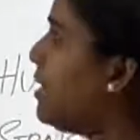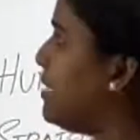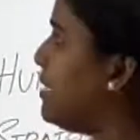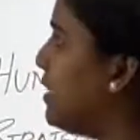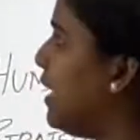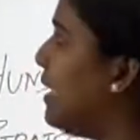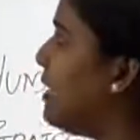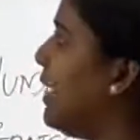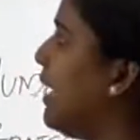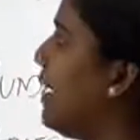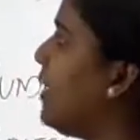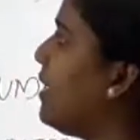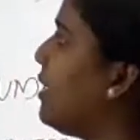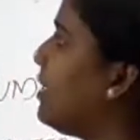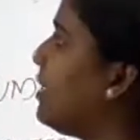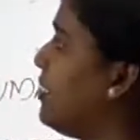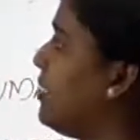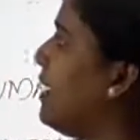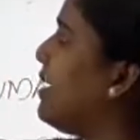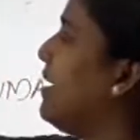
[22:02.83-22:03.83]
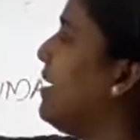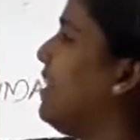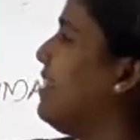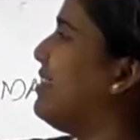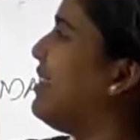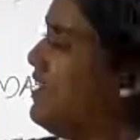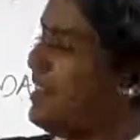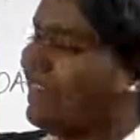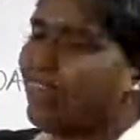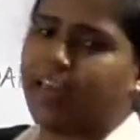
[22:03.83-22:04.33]

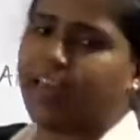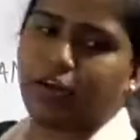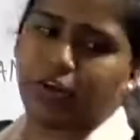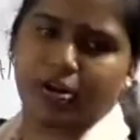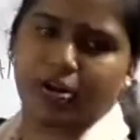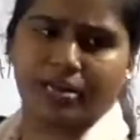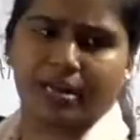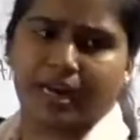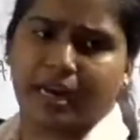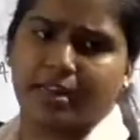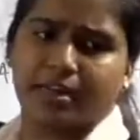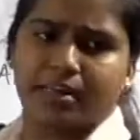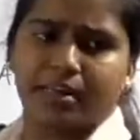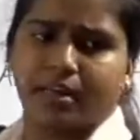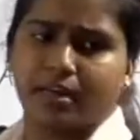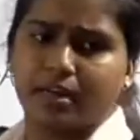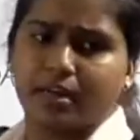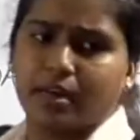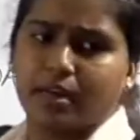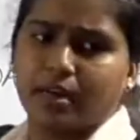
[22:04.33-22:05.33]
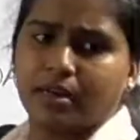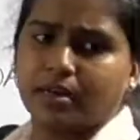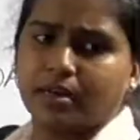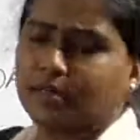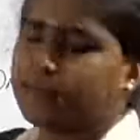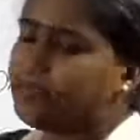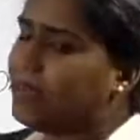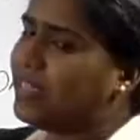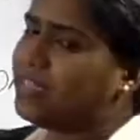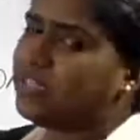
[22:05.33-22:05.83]
They'll take or cut the
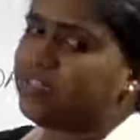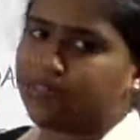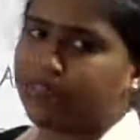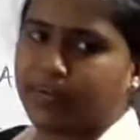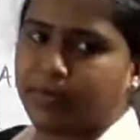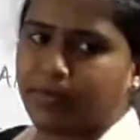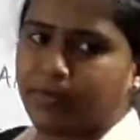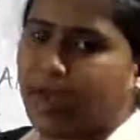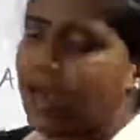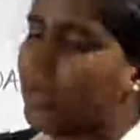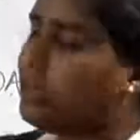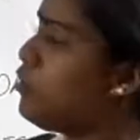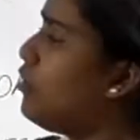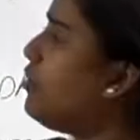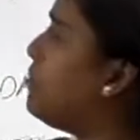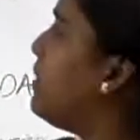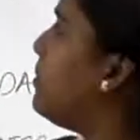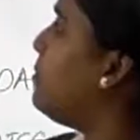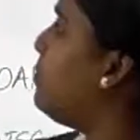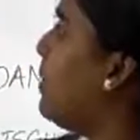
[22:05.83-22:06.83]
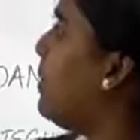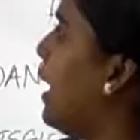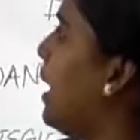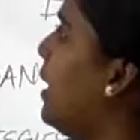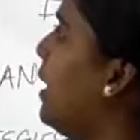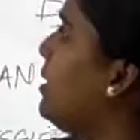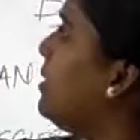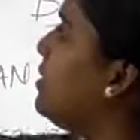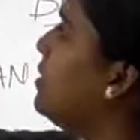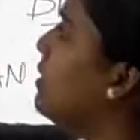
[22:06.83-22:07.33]
specific part of the
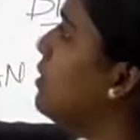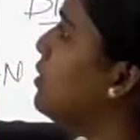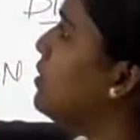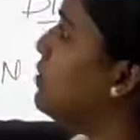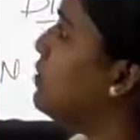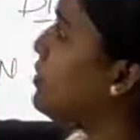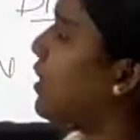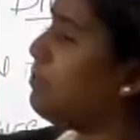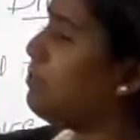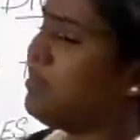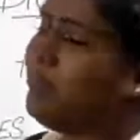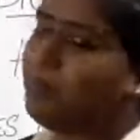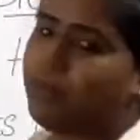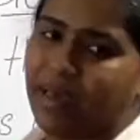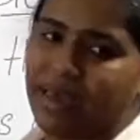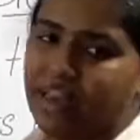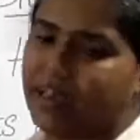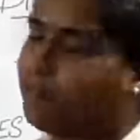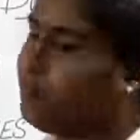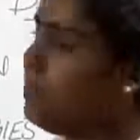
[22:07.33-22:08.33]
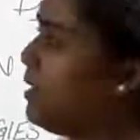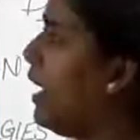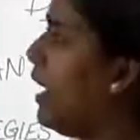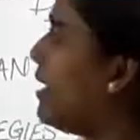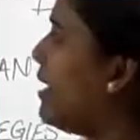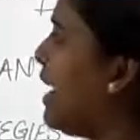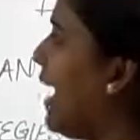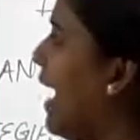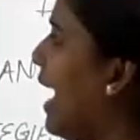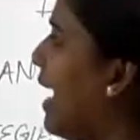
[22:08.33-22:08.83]
plant from the parent
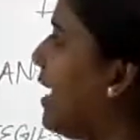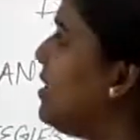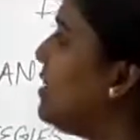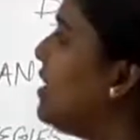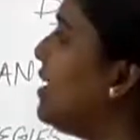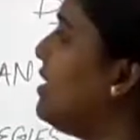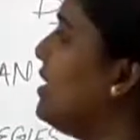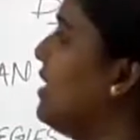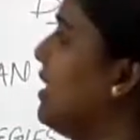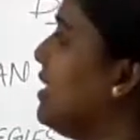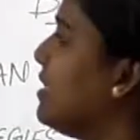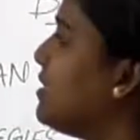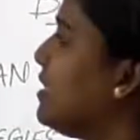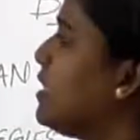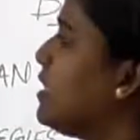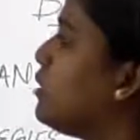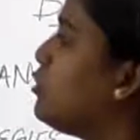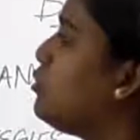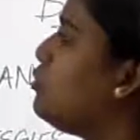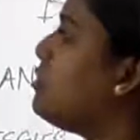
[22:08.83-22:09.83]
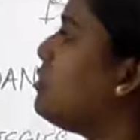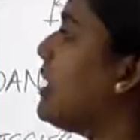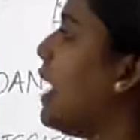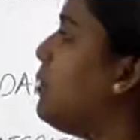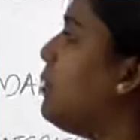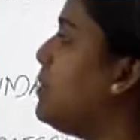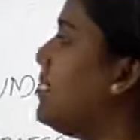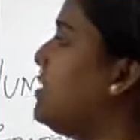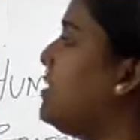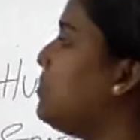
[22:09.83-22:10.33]
plant, and then the tissue
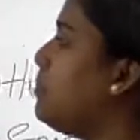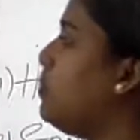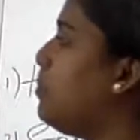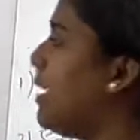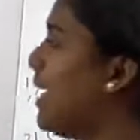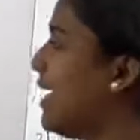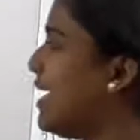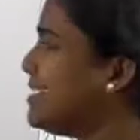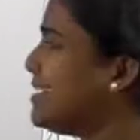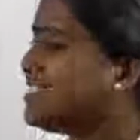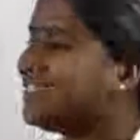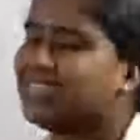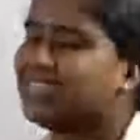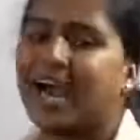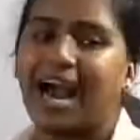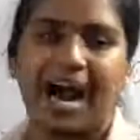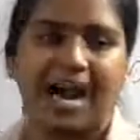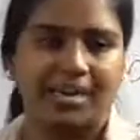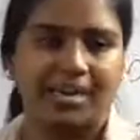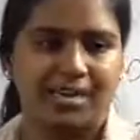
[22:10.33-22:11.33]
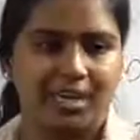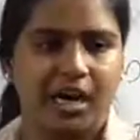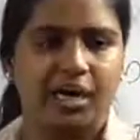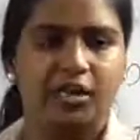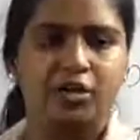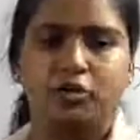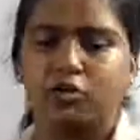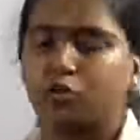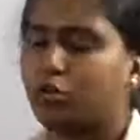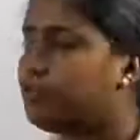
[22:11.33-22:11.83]
sample is placed in a agar
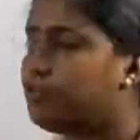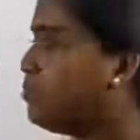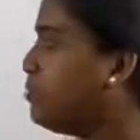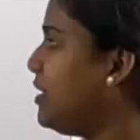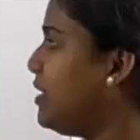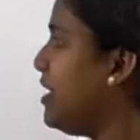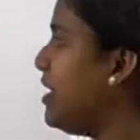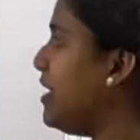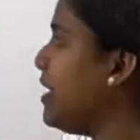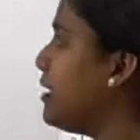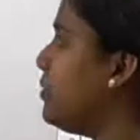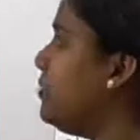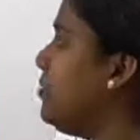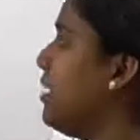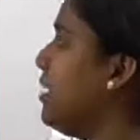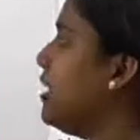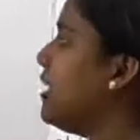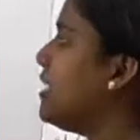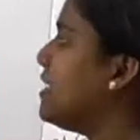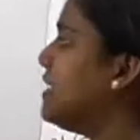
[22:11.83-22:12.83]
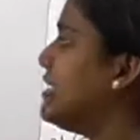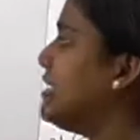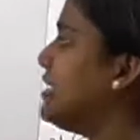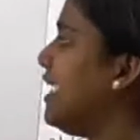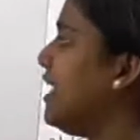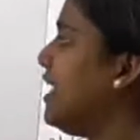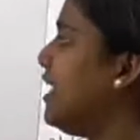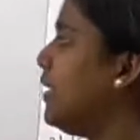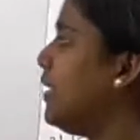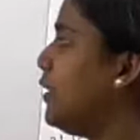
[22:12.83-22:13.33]
growth medium
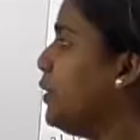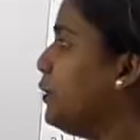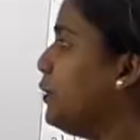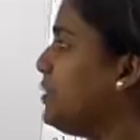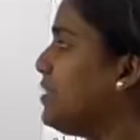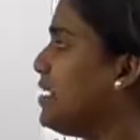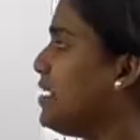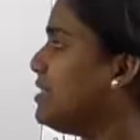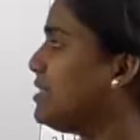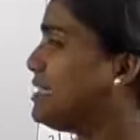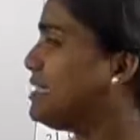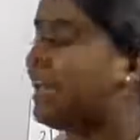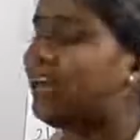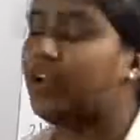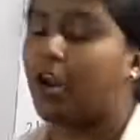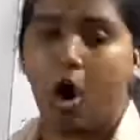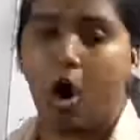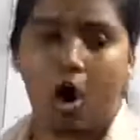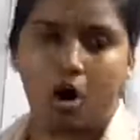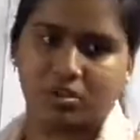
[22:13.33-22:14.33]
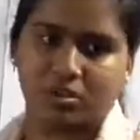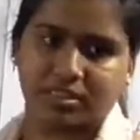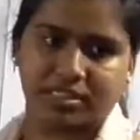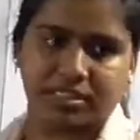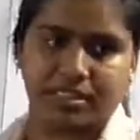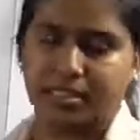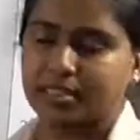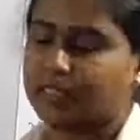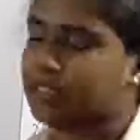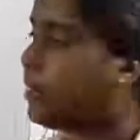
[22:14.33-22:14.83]
containing nutrients and
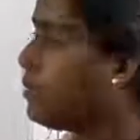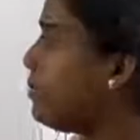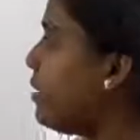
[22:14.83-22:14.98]
auxins.